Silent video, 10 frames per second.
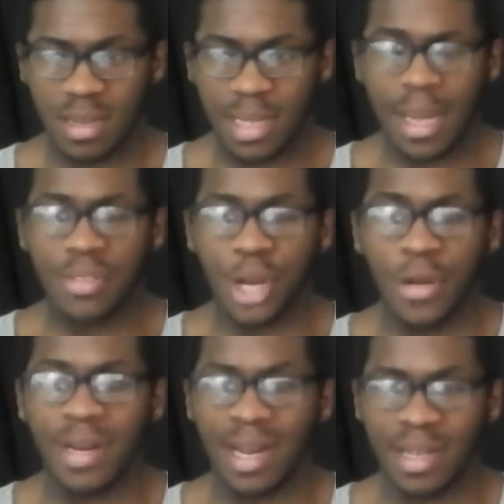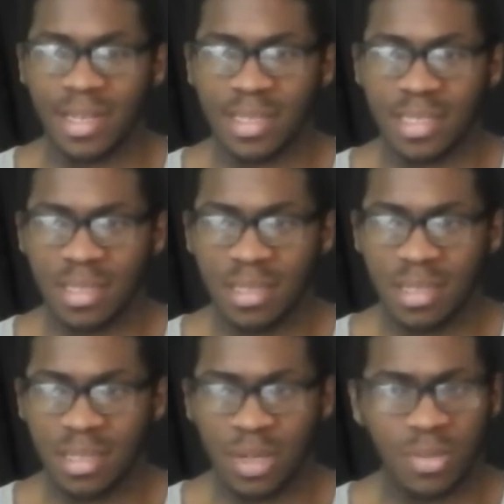Look how dirty that is.
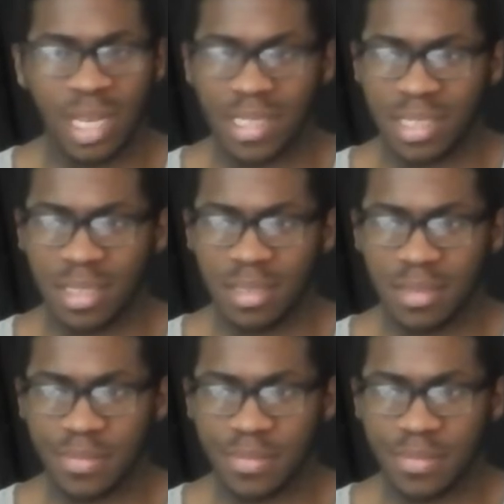Don't touch it.